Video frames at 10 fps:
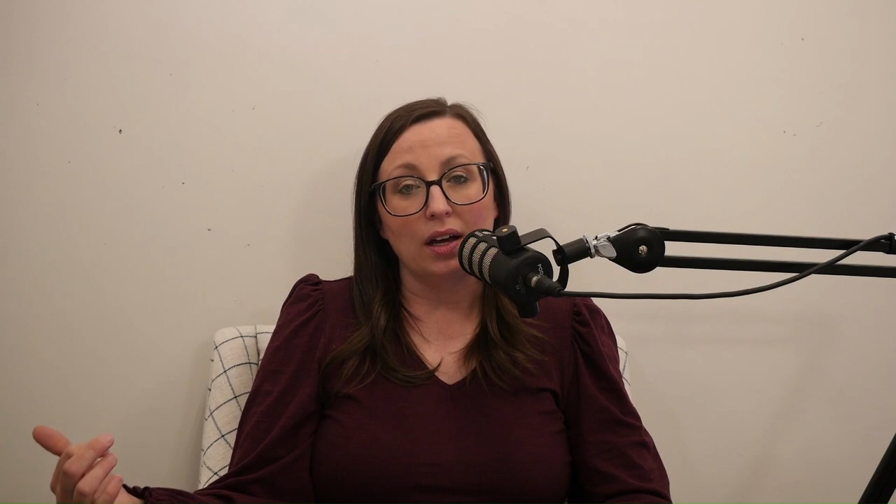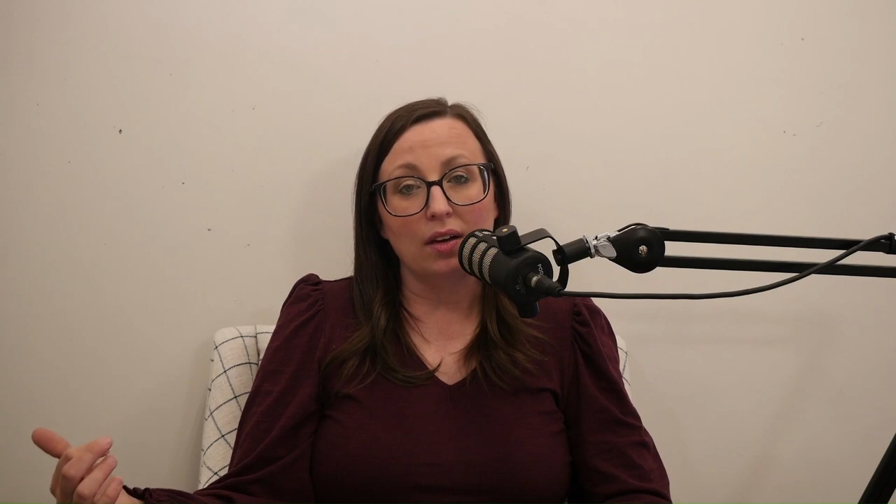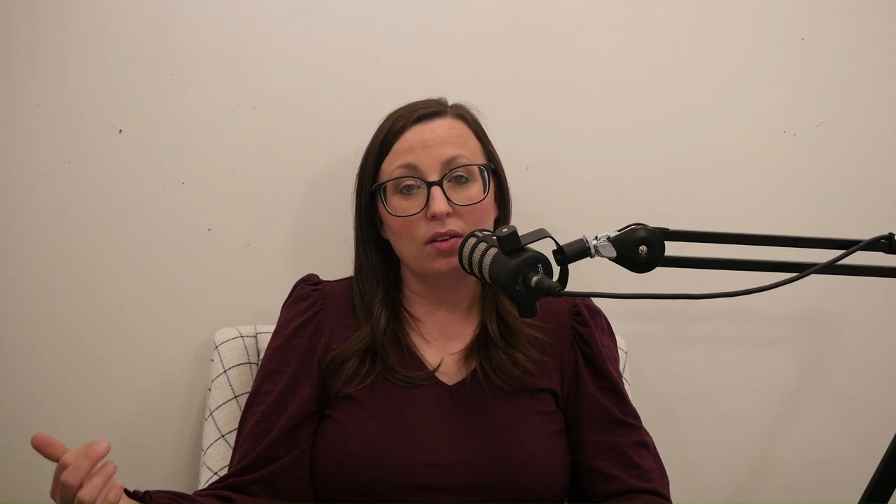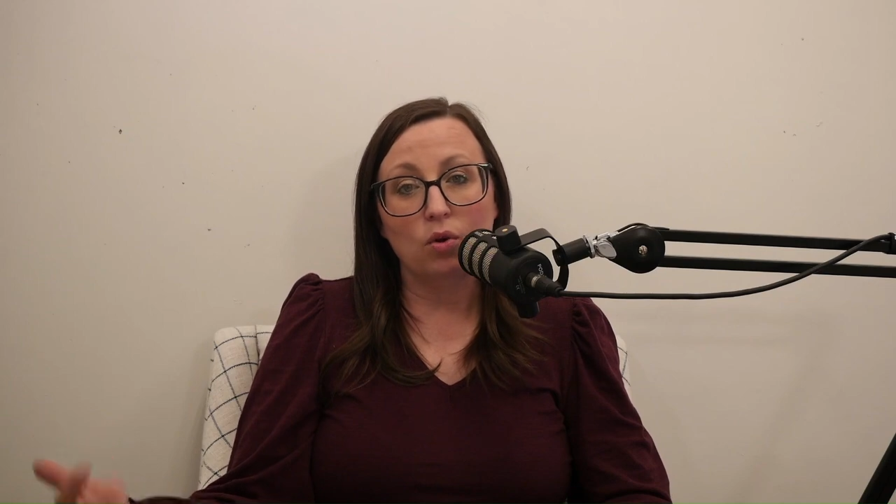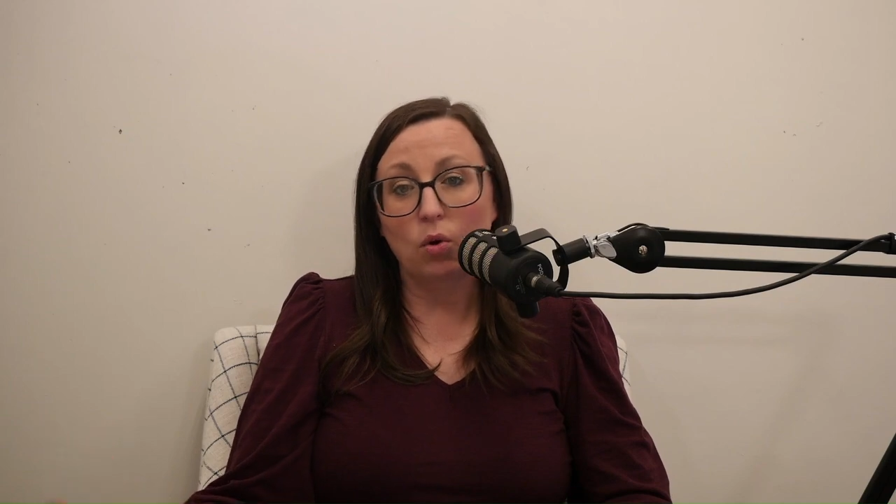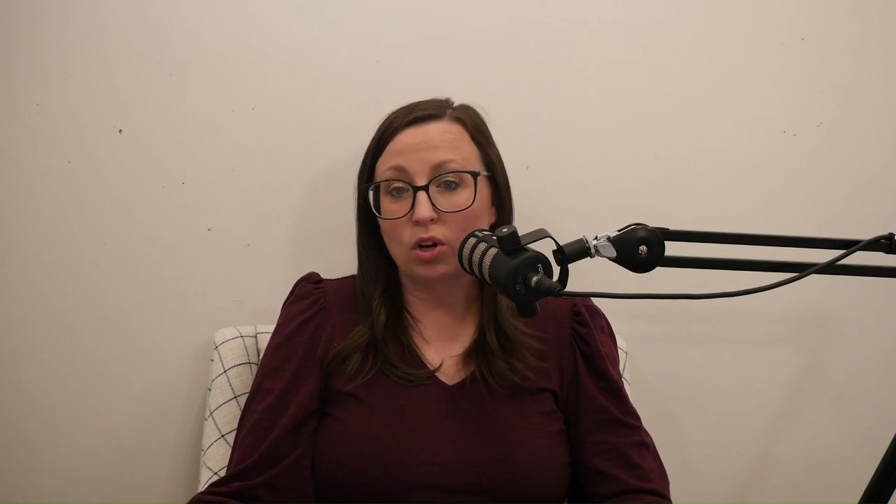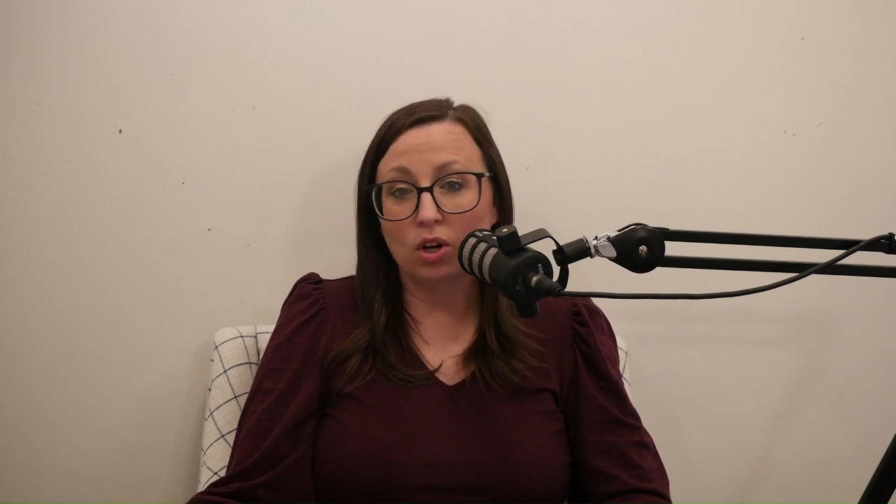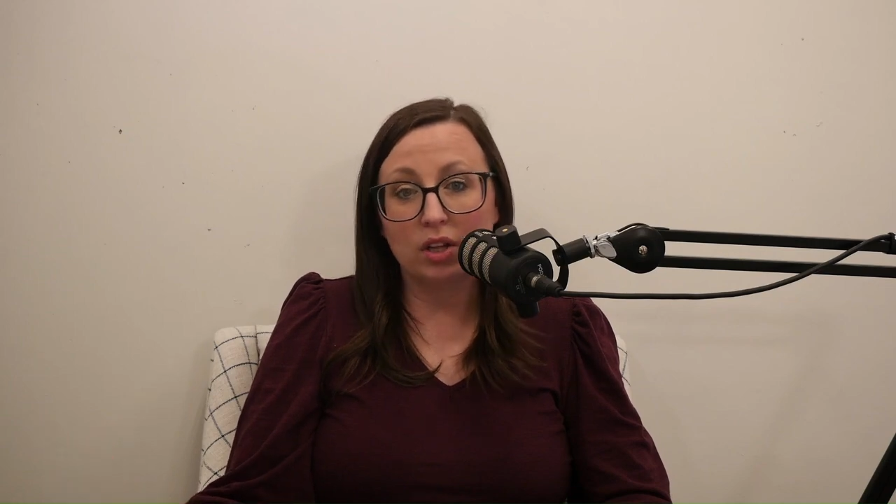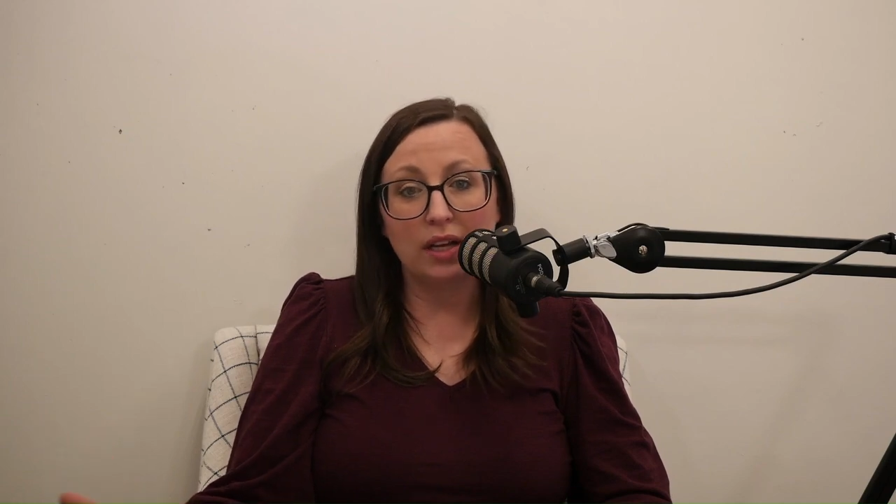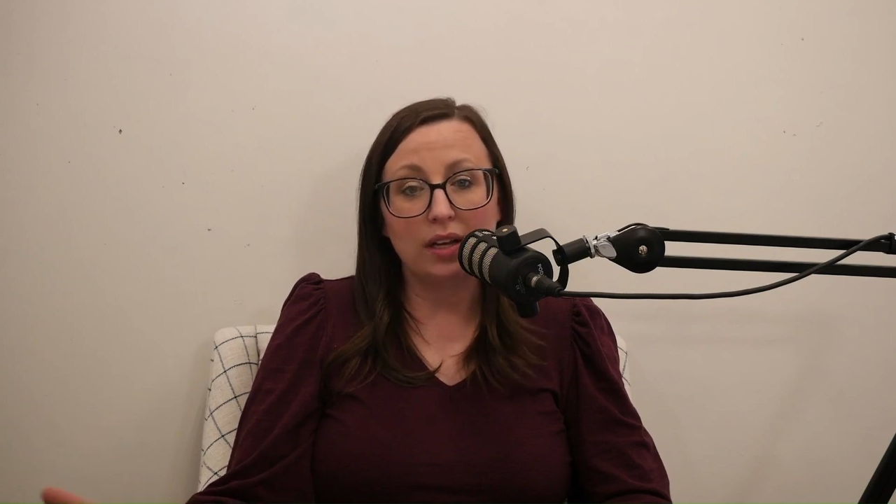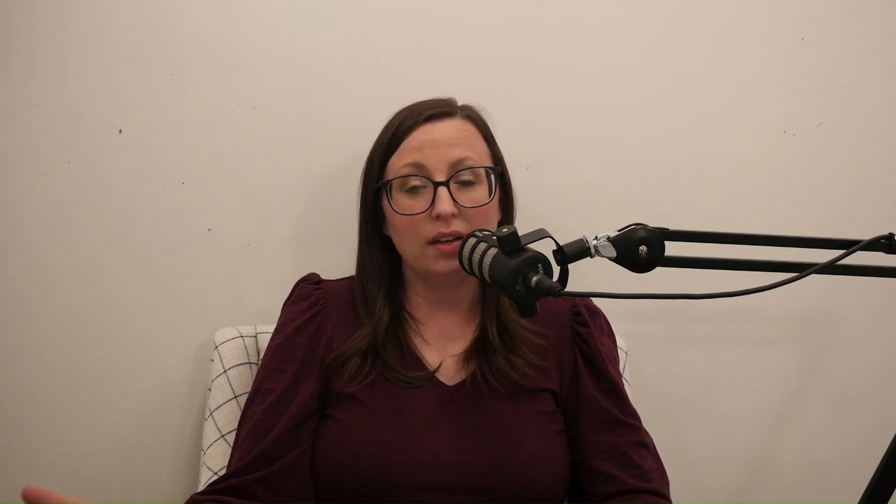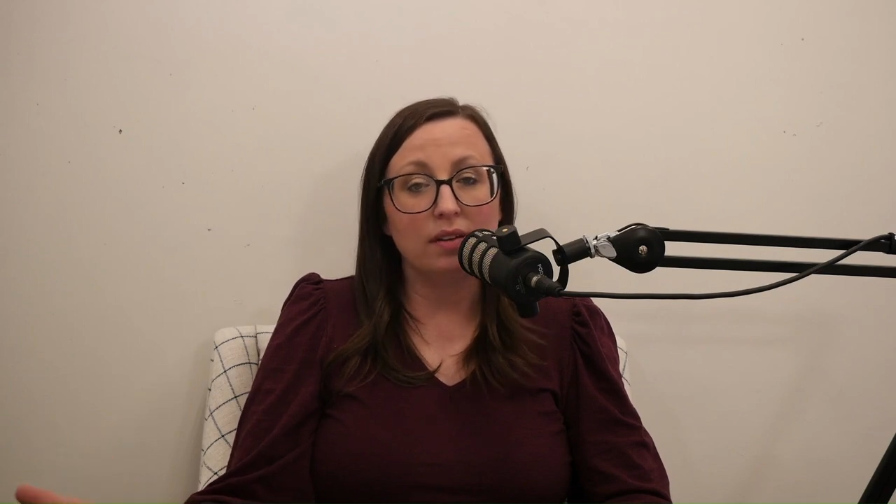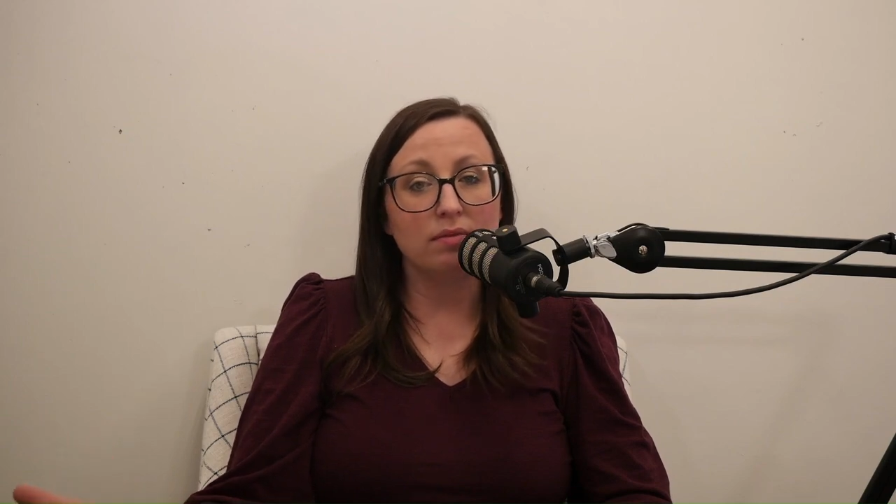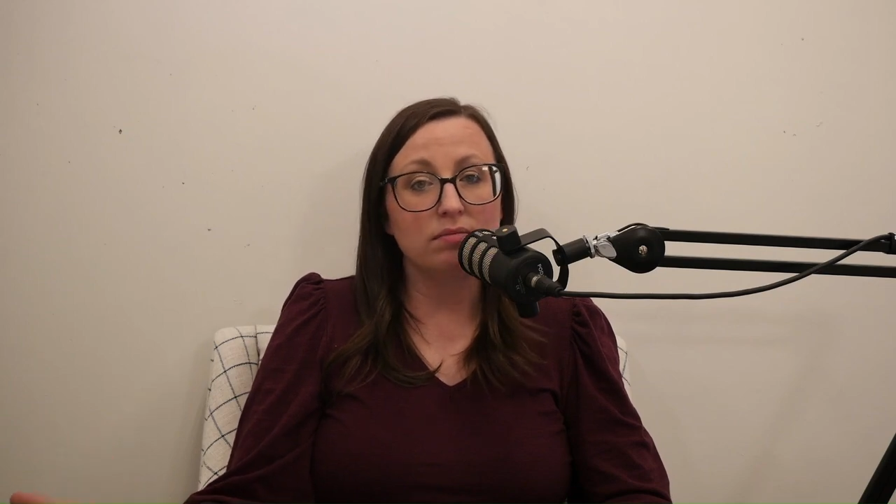quarterly,